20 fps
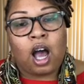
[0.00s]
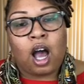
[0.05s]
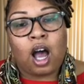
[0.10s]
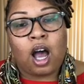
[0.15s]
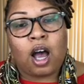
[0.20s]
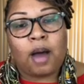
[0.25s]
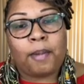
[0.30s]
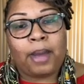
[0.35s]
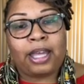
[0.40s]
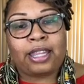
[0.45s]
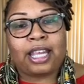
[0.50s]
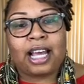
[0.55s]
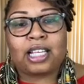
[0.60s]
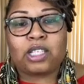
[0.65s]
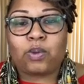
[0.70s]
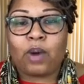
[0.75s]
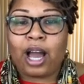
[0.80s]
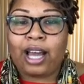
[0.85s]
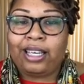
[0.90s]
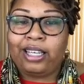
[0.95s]
And
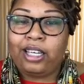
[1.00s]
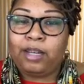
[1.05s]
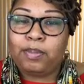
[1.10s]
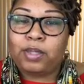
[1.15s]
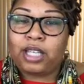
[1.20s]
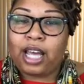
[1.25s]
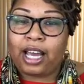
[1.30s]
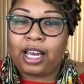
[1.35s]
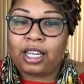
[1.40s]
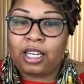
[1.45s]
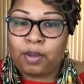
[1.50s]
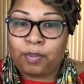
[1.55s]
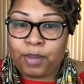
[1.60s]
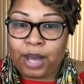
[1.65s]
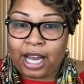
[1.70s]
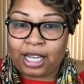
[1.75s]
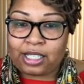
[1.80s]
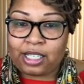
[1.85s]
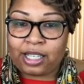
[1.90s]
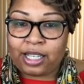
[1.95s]
that's why I keep cycling
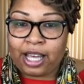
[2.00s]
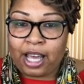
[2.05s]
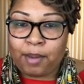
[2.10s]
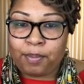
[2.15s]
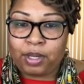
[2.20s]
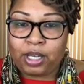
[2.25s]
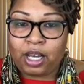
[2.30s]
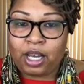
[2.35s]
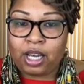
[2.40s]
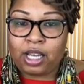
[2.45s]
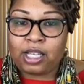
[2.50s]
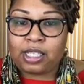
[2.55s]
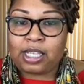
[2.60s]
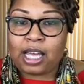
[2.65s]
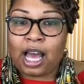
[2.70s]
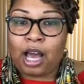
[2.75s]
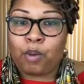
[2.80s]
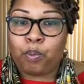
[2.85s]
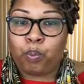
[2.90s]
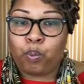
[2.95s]
back to that, because
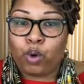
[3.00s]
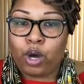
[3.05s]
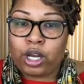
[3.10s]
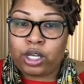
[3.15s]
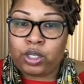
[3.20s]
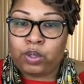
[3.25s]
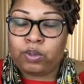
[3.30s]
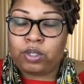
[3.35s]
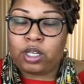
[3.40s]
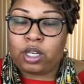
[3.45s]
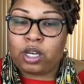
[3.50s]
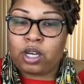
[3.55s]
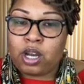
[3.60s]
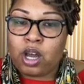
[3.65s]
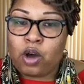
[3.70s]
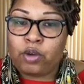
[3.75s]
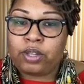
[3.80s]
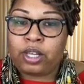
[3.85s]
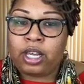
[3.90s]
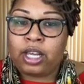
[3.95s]
I want you to
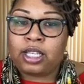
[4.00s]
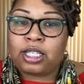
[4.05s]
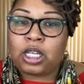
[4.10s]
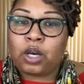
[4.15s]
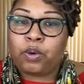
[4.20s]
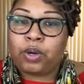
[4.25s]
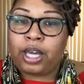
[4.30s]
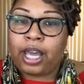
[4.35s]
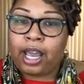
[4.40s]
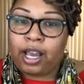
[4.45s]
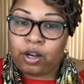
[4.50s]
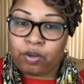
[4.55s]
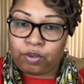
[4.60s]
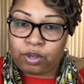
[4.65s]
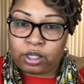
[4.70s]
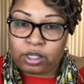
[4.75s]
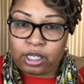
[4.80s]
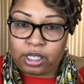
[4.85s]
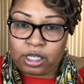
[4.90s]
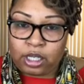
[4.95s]
know that it's okay to
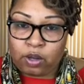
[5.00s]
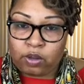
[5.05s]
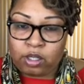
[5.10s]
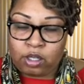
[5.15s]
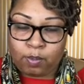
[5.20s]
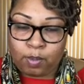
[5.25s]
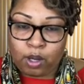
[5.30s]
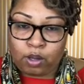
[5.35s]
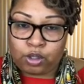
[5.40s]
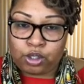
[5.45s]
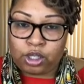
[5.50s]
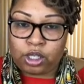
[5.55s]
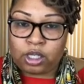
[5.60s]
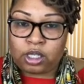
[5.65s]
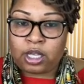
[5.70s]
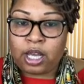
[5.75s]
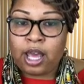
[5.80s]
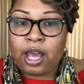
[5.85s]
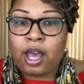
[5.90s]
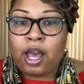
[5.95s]
release those
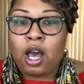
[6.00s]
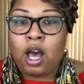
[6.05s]
emotions.